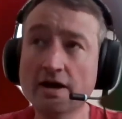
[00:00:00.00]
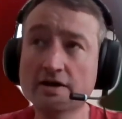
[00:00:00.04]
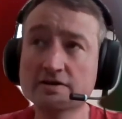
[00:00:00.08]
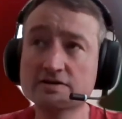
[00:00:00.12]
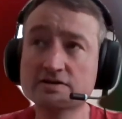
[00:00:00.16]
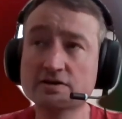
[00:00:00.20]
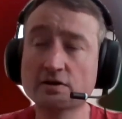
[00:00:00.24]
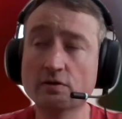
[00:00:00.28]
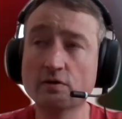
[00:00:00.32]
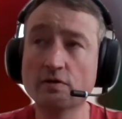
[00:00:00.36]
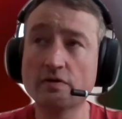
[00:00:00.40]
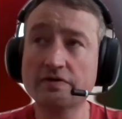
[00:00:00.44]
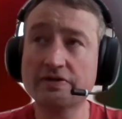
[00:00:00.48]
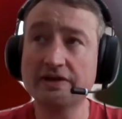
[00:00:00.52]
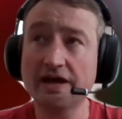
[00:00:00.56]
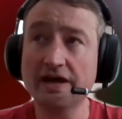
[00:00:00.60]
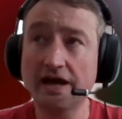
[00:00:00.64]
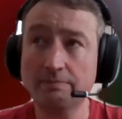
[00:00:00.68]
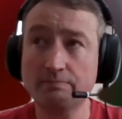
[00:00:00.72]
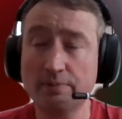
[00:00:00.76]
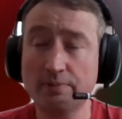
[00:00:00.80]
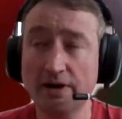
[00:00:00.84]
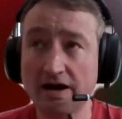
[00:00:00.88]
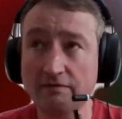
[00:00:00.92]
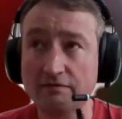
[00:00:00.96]
So
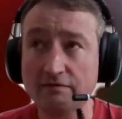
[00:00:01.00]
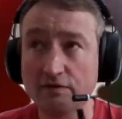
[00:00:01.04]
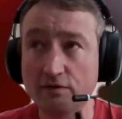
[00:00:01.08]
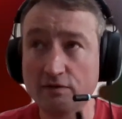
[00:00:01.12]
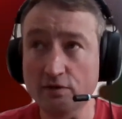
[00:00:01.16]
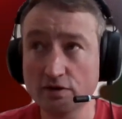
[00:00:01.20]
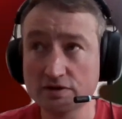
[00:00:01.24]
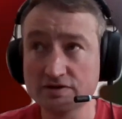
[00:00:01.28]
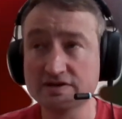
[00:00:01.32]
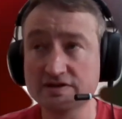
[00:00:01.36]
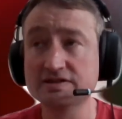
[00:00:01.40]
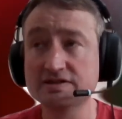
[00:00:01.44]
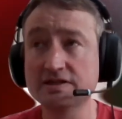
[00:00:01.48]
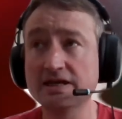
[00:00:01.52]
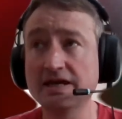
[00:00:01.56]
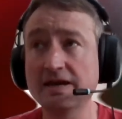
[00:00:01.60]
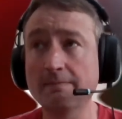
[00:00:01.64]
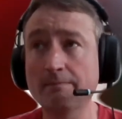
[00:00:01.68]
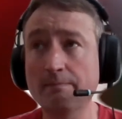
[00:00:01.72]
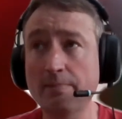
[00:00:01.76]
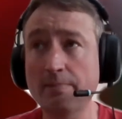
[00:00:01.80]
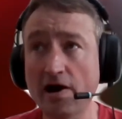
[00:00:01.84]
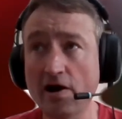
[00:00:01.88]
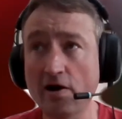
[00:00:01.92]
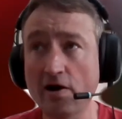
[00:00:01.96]
that part for us is the
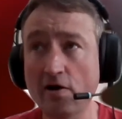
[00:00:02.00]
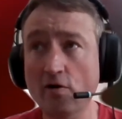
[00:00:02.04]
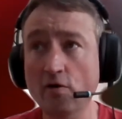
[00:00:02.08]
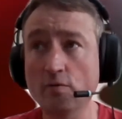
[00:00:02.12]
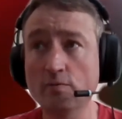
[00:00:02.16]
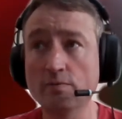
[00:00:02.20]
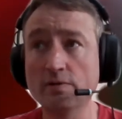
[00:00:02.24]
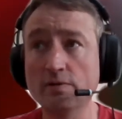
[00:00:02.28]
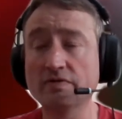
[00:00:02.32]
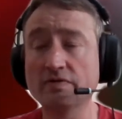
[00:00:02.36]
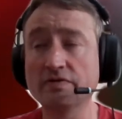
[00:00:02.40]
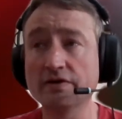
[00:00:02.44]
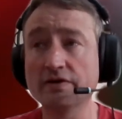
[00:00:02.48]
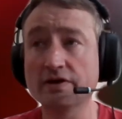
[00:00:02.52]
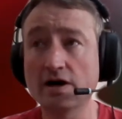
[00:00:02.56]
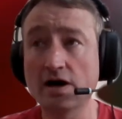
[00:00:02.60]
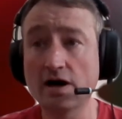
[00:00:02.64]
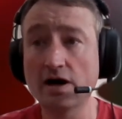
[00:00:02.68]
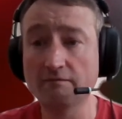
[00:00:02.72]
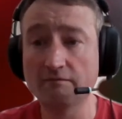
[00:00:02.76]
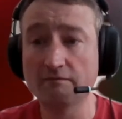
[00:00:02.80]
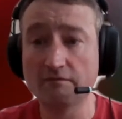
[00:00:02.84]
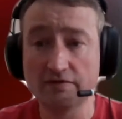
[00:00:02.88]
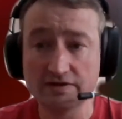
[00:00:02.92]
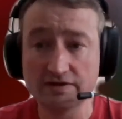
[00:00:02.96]
empowerment, the
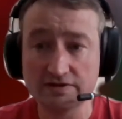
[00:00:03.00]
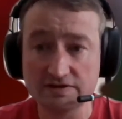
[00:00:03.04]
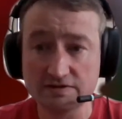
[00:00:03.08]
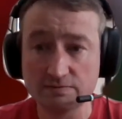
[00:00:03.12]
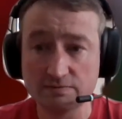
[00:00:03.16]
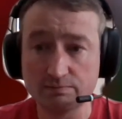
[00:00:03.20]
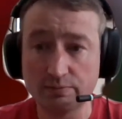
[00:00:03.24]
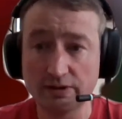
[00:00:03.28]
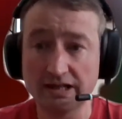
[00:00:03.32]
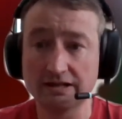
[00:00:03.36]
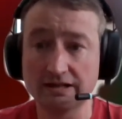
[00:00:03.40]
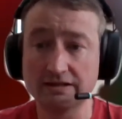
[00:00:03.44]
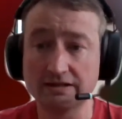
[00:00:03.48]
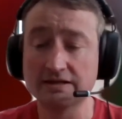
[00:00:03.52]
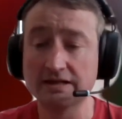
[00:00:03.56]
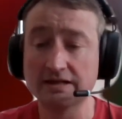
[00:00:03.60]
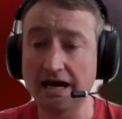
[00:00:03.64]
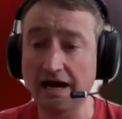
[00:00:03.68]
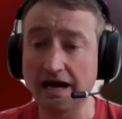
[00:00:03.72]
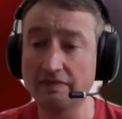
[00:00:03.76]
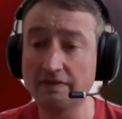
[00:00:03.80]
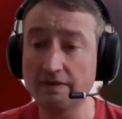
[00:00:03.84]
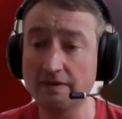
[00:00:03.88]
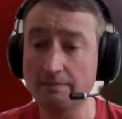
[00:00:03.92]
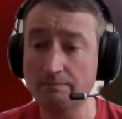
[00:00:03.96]
confidence building,
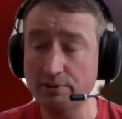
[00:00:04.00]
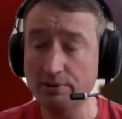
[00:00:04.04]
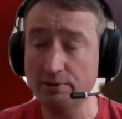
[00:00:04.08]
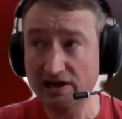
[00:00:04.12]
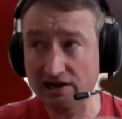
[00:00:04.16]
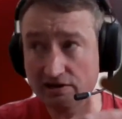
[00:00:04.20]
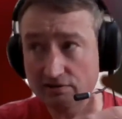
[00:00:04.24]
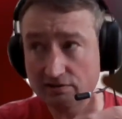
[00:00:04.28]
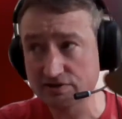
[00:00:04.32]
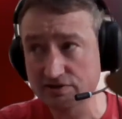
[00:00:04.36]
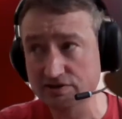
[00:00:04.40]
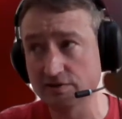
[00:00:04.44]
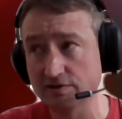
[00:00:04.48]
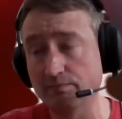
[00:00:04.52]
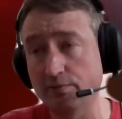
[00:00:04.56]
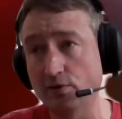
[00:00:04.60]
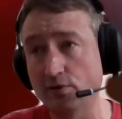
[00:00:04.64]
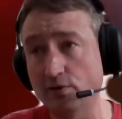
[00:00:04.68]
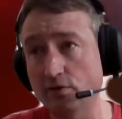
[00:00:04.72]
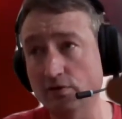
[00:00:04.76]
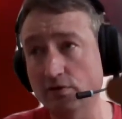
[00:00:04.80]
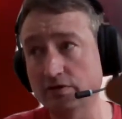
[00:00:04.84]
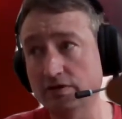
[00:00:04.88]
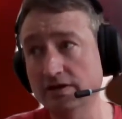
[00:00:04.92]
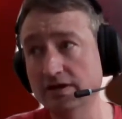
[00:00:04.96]
and the peer
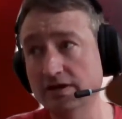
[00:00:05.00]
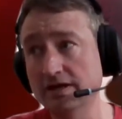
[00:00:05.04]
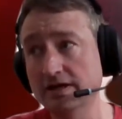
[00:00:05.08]
support